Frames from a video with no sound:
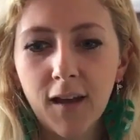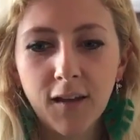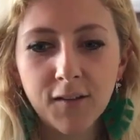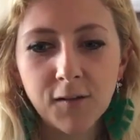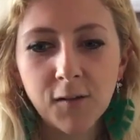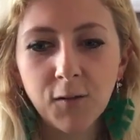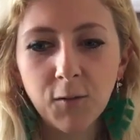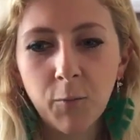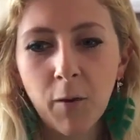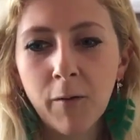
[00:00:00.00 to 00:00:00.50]

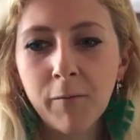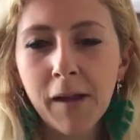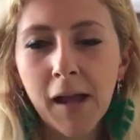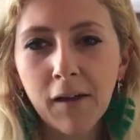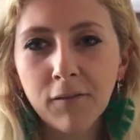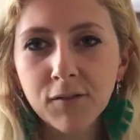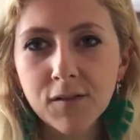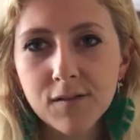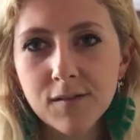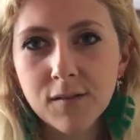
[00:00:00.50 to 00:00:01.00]
I don't know why we
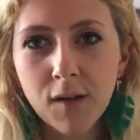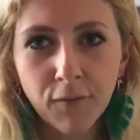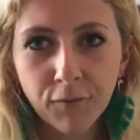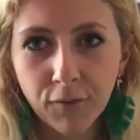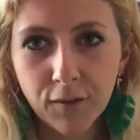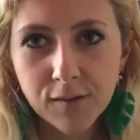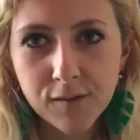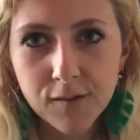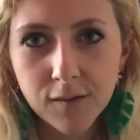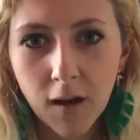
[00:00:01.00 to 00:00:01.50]
have to
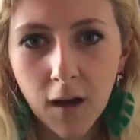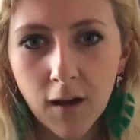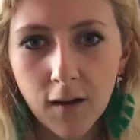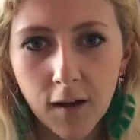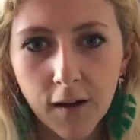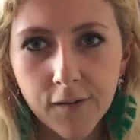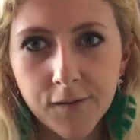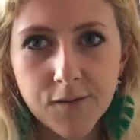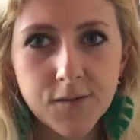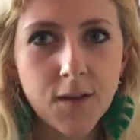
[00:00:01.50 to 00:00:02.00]
suffer in
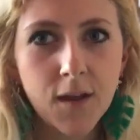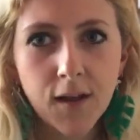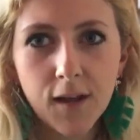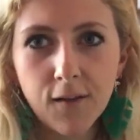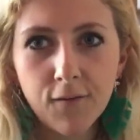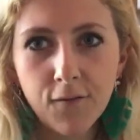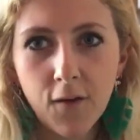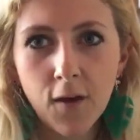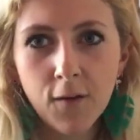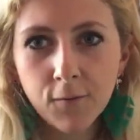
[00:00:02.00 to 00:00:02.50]
silence.
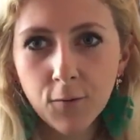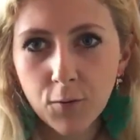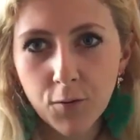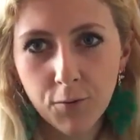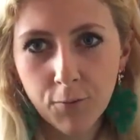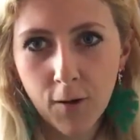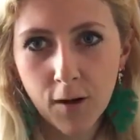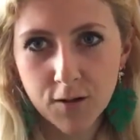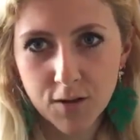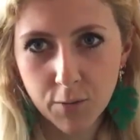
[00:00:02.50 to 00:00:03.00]
Like, if I've got
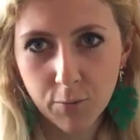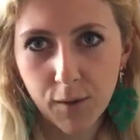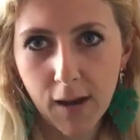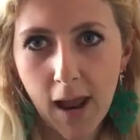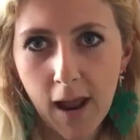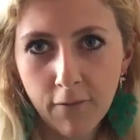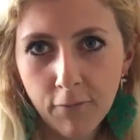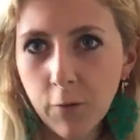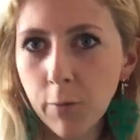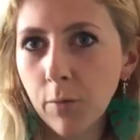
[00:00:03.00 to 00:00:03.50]
a thrush, I
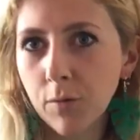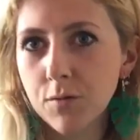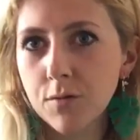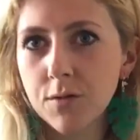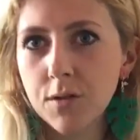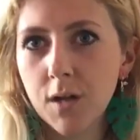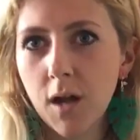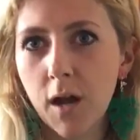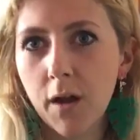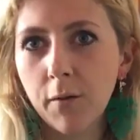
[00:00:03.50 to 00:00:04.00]
want everyone
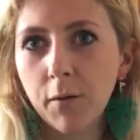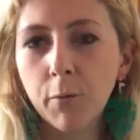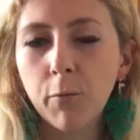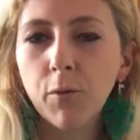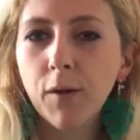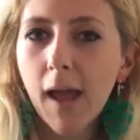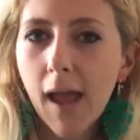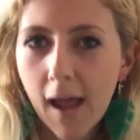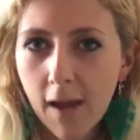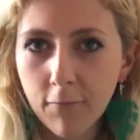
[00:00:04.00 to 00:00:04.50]
to know, and I
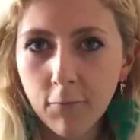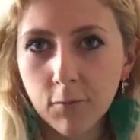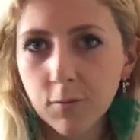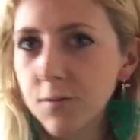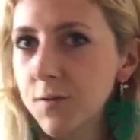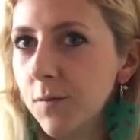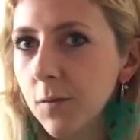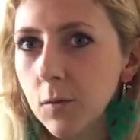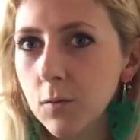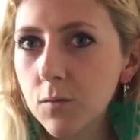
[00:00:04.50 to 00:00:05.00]
want
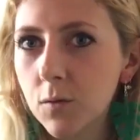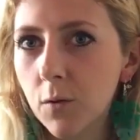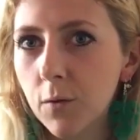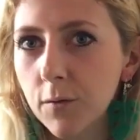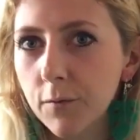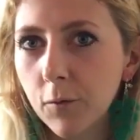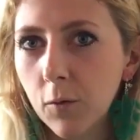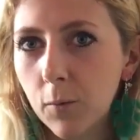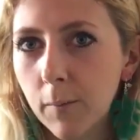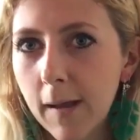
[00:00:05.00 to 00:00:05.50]
everyone to feel
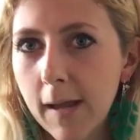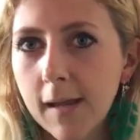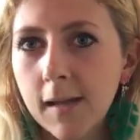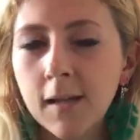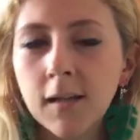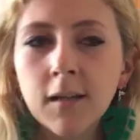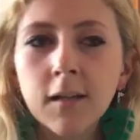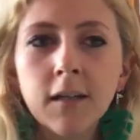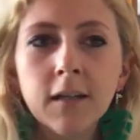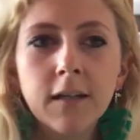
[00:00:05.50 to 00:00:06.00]
sorry for
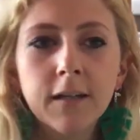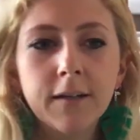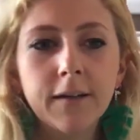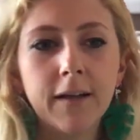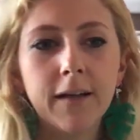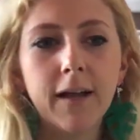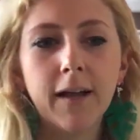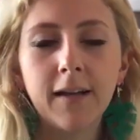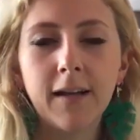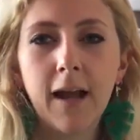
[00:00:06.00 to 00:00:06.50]
me,
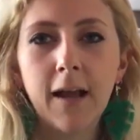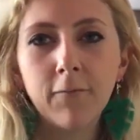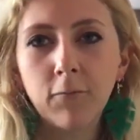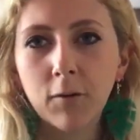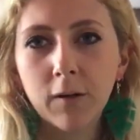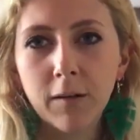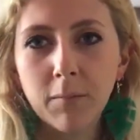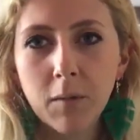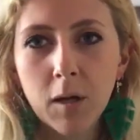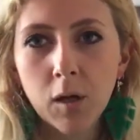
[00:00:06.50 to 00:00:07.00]
and
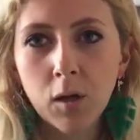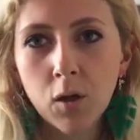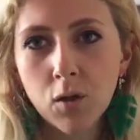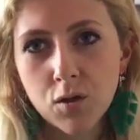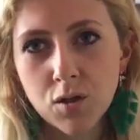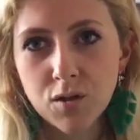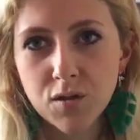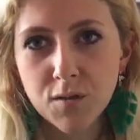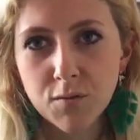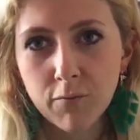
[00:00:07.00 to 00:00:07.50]
everyone give me a
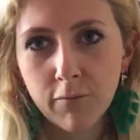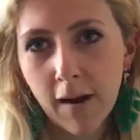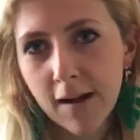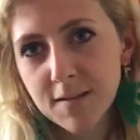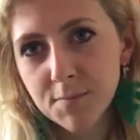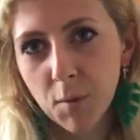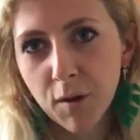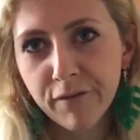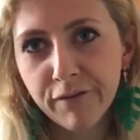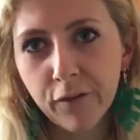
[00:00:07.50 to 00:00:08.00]
cushion to
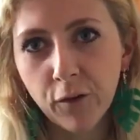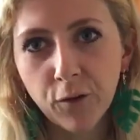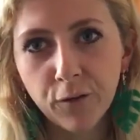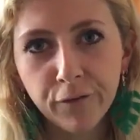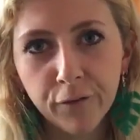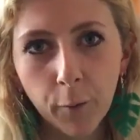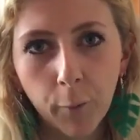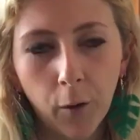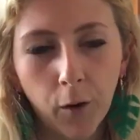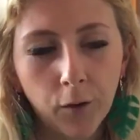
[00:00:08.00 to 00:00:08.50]
rest my
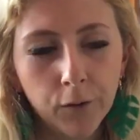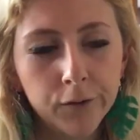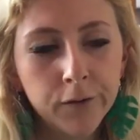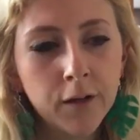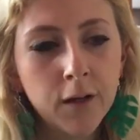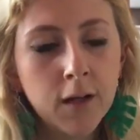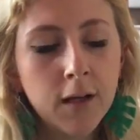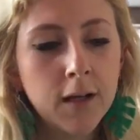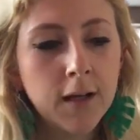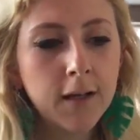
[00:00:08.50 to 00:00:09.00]
foo-foo
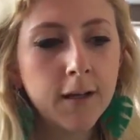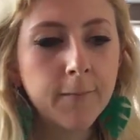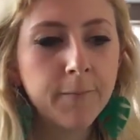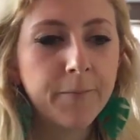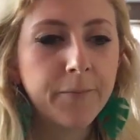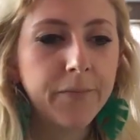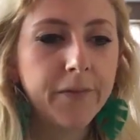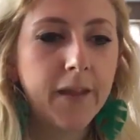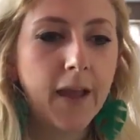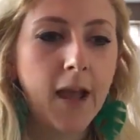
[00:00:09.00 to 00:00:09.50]
on.
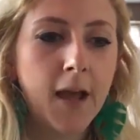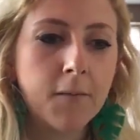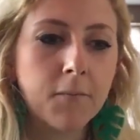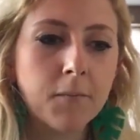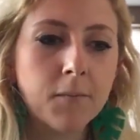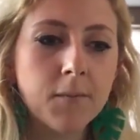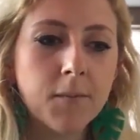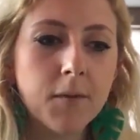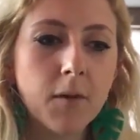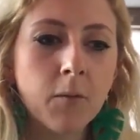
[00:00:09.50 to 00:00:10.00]

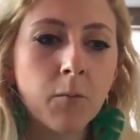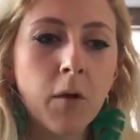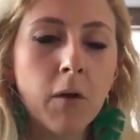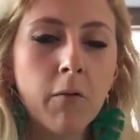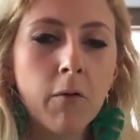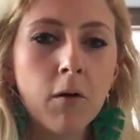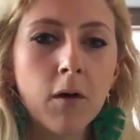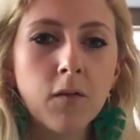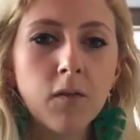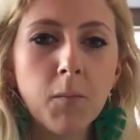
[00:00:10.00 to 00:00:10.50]
And
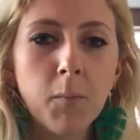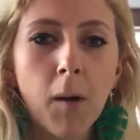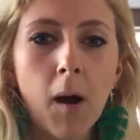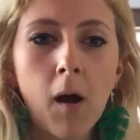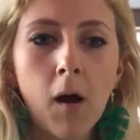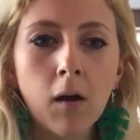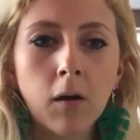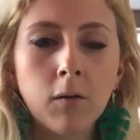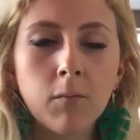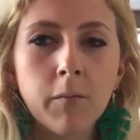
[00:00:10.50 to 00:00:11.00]
we were at the
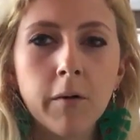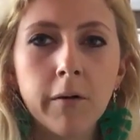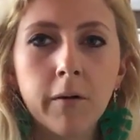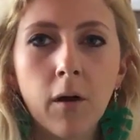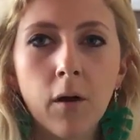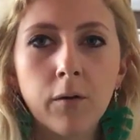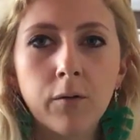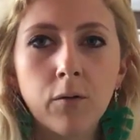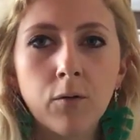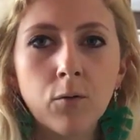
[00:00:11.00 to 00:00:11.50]
park and we were
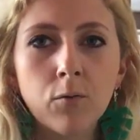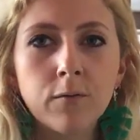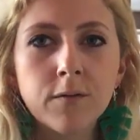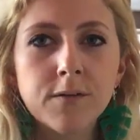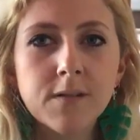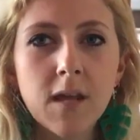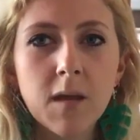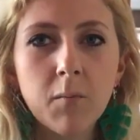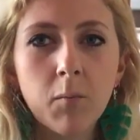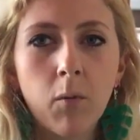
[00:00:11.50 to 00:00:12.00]
going on all
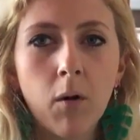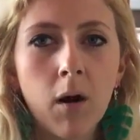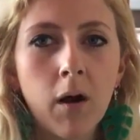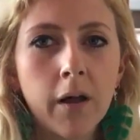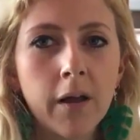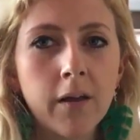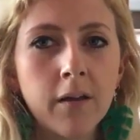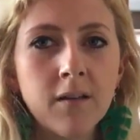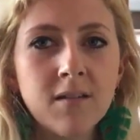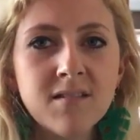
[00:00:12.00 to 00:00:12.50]
the zip
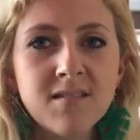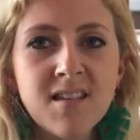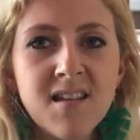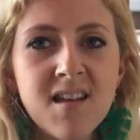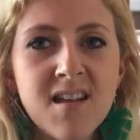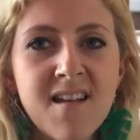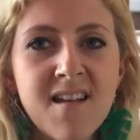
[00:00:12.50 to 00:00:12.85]
wires.